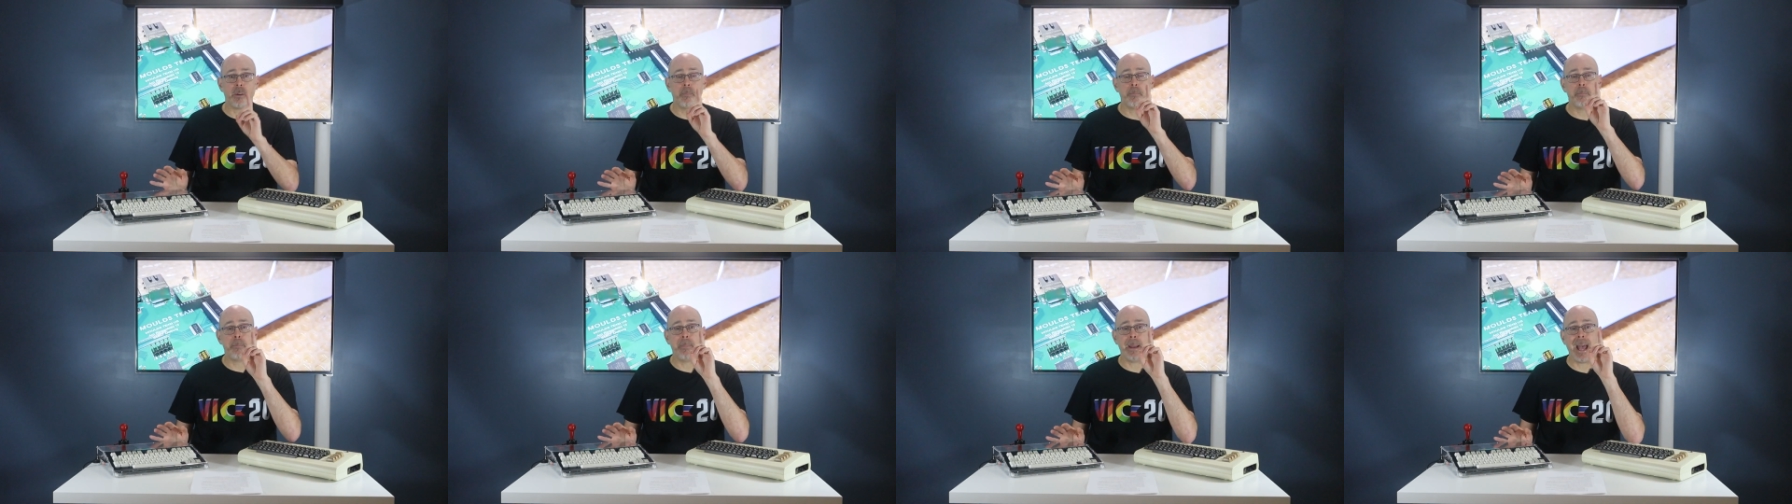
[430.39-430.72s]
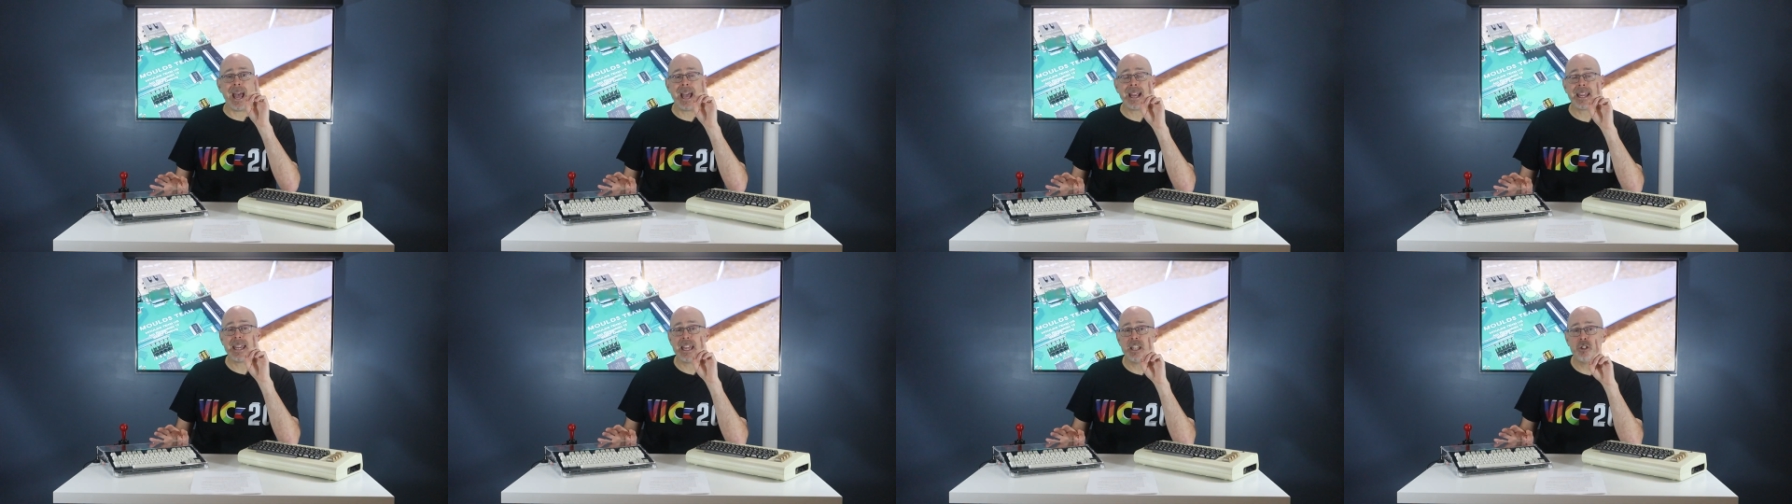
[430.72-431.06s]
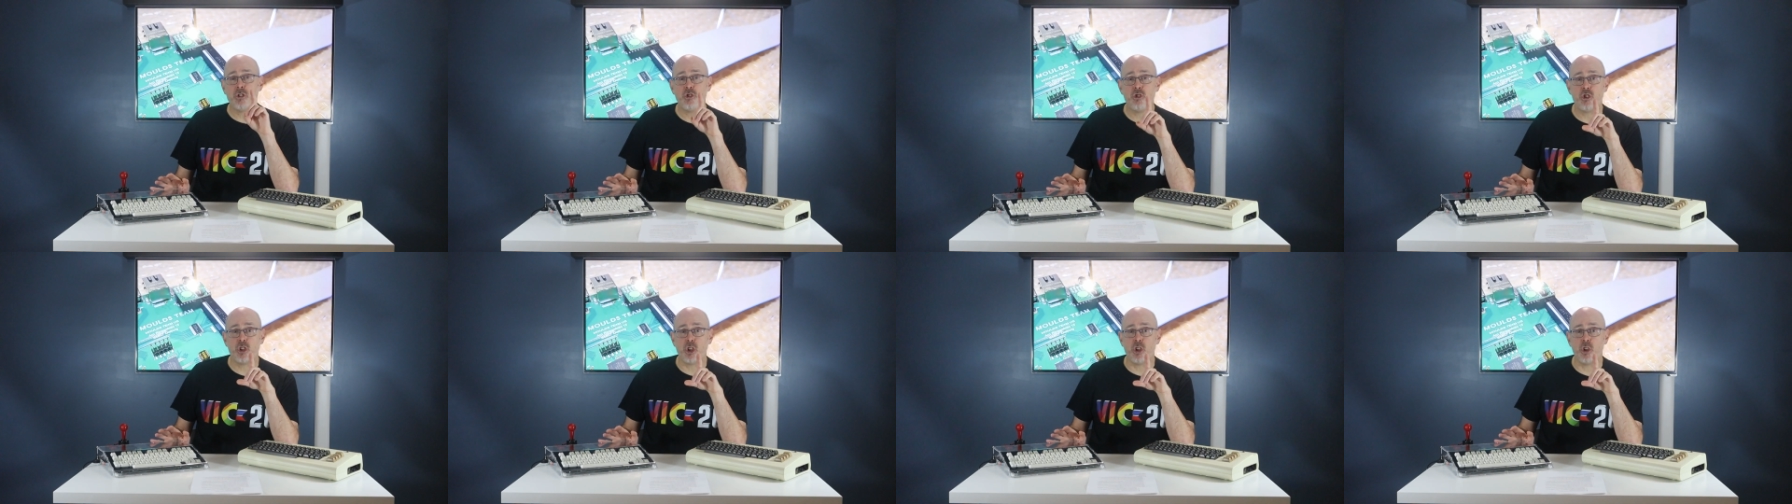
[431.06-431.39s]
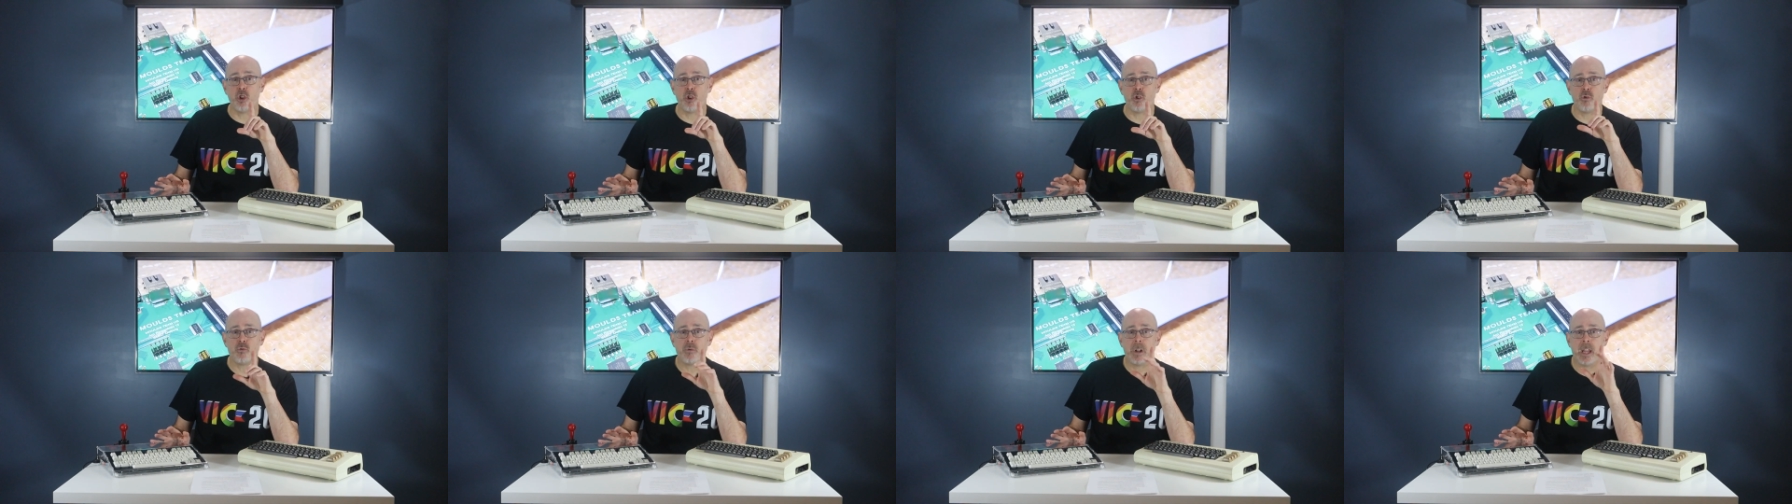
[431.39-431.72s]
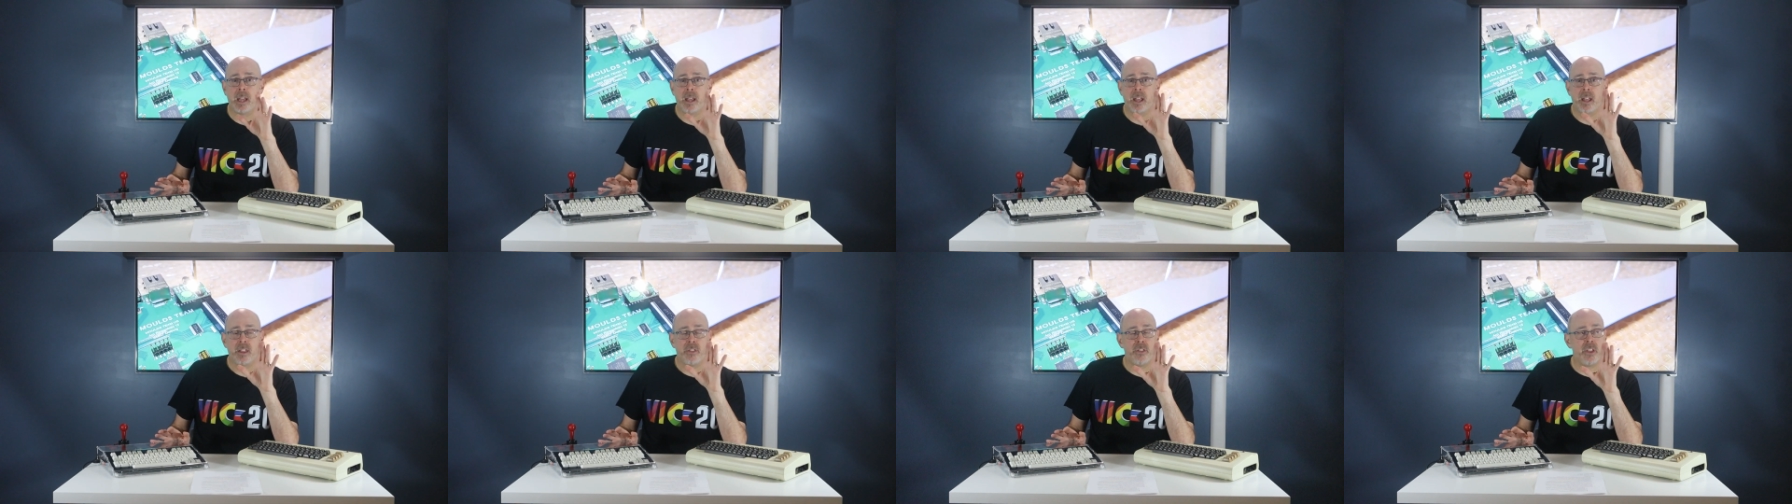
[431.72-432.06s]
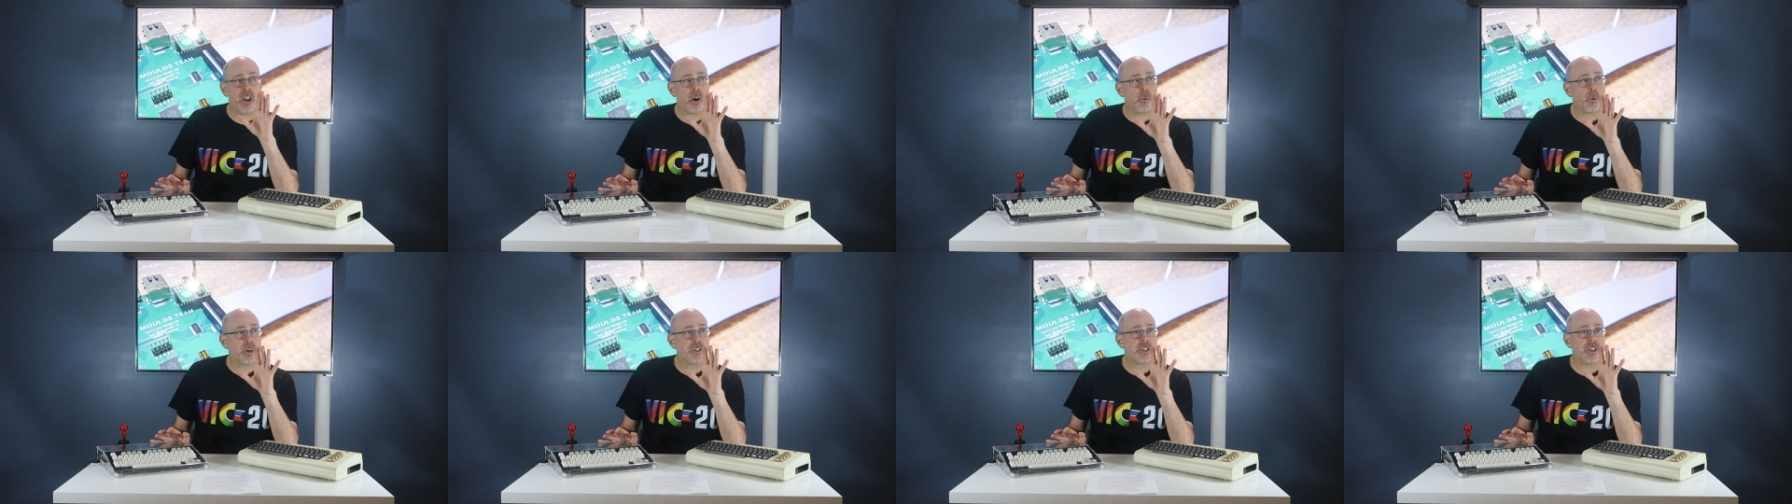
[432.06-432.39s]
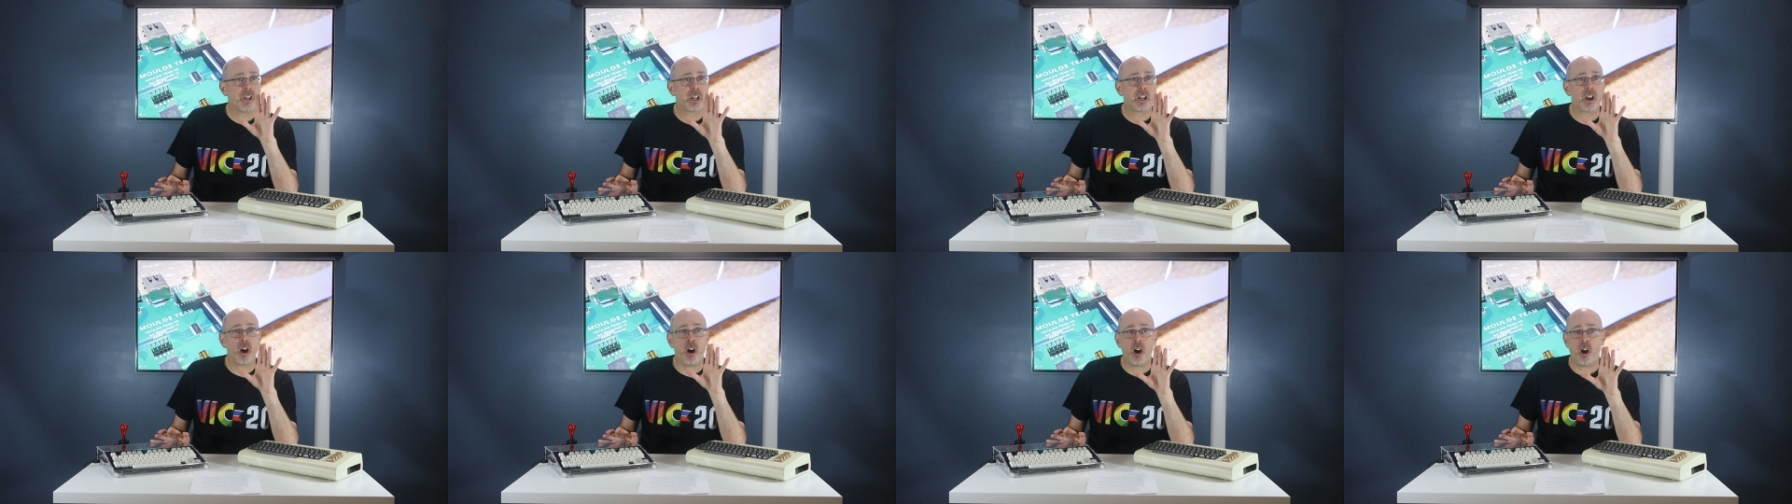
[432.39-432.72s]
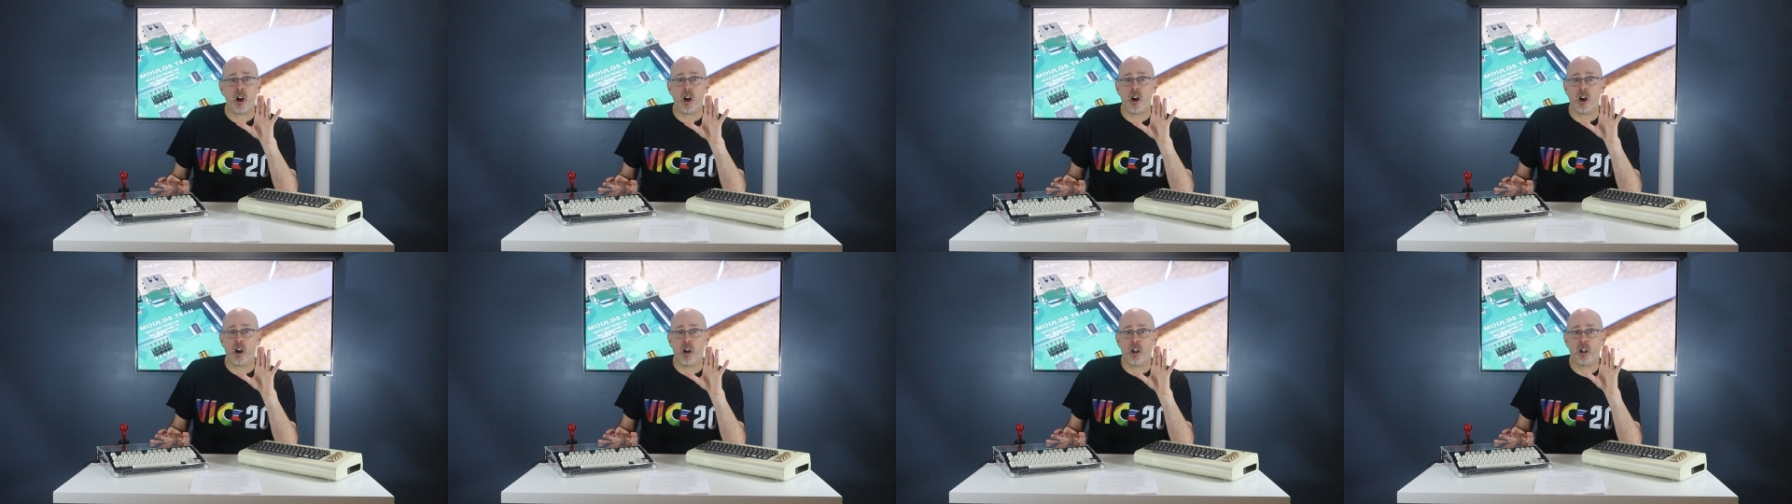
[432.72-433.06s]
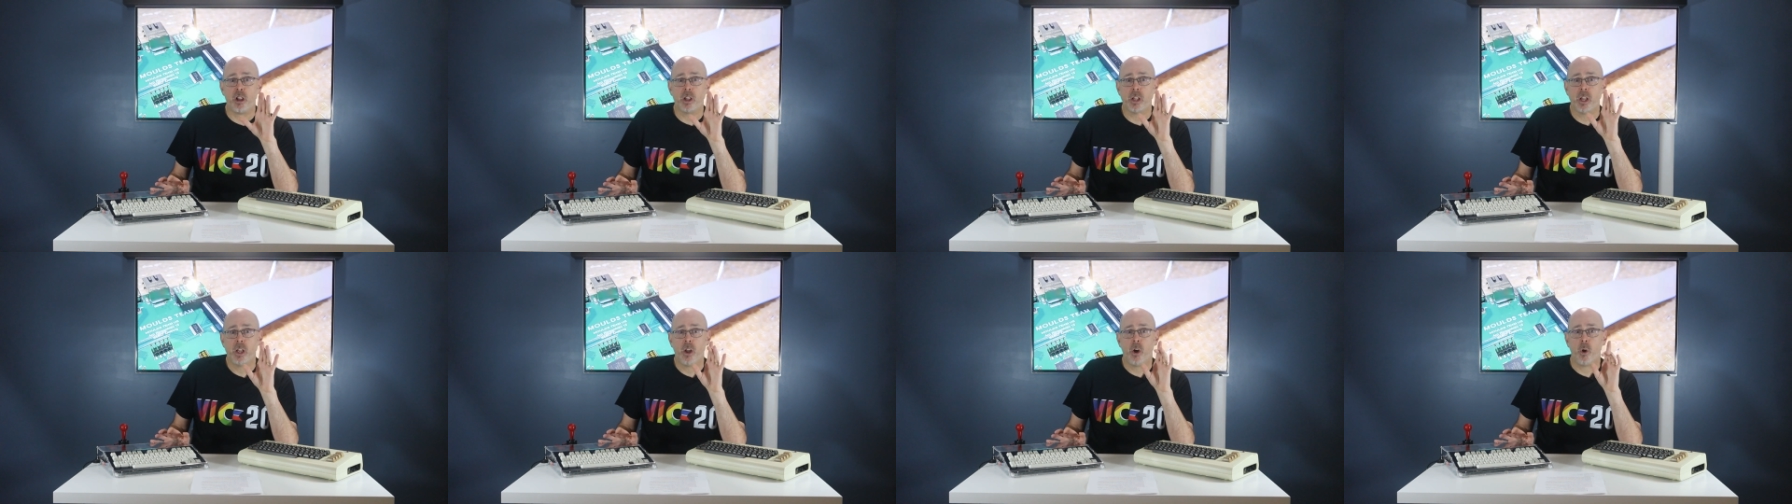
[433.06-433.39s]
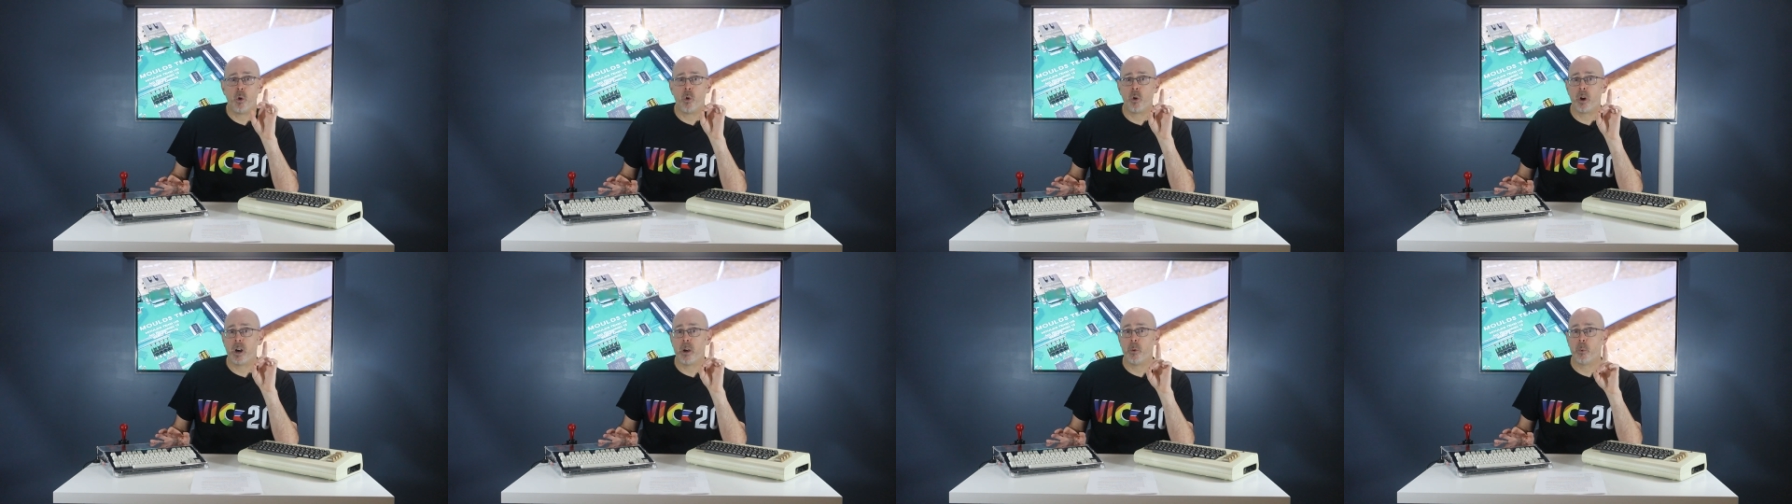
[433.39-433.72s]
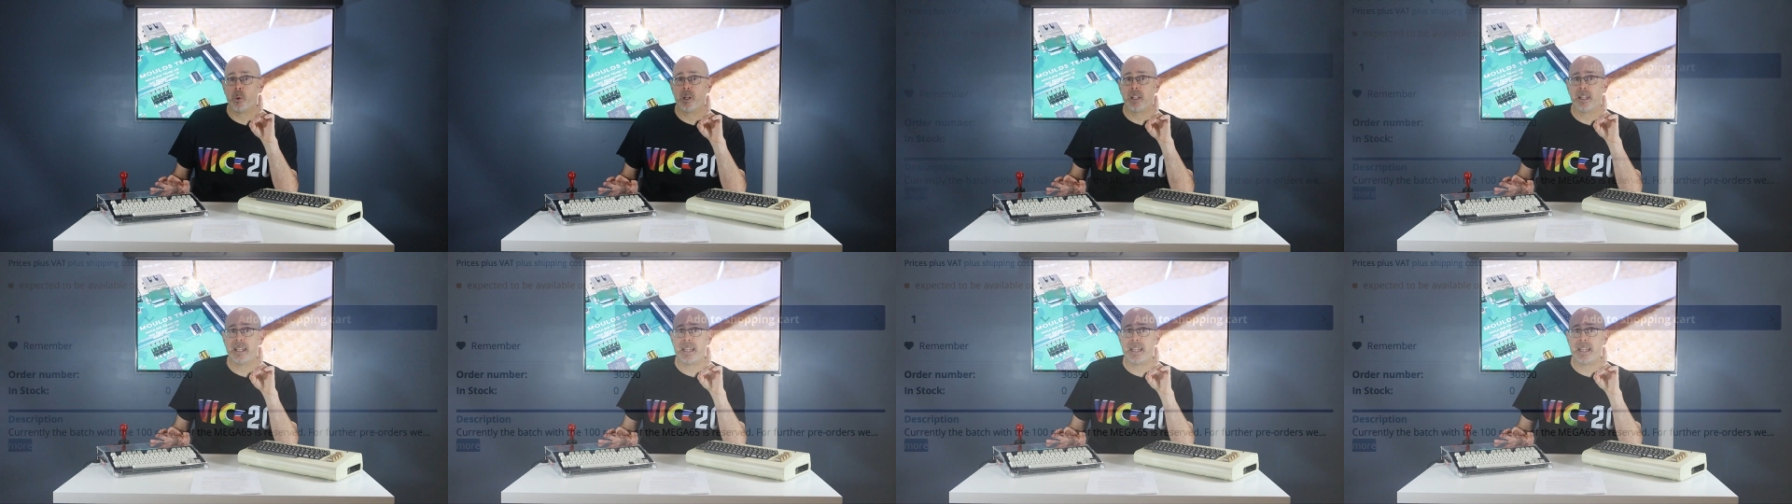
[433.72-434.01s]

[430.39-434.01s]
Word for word: Well, back in June, there was a call or